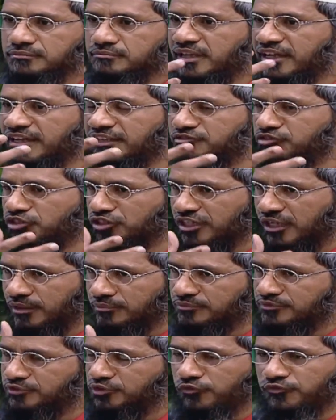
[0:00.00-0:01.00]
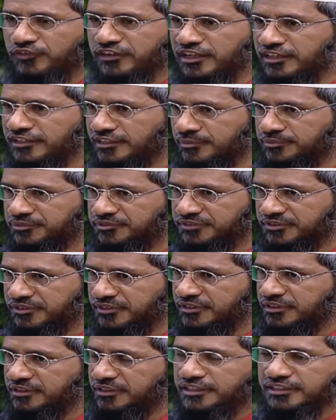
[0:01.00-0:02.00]
blackens your gums, your fingertips,
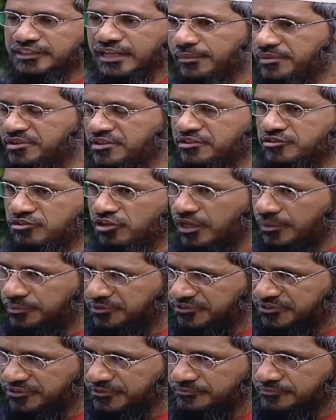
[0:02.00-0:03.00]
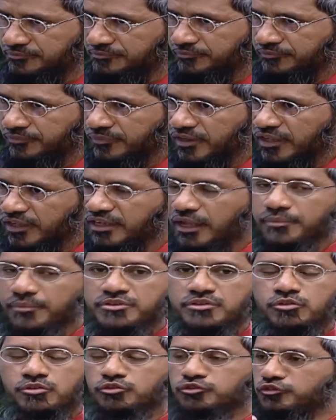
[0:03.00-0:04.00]
it damages your lips, it
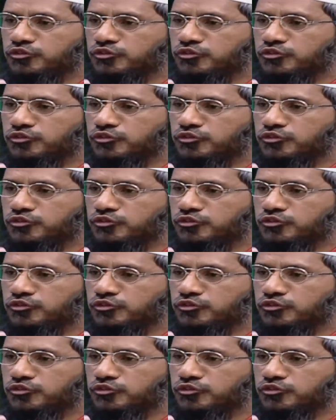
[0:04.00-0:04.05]
damages your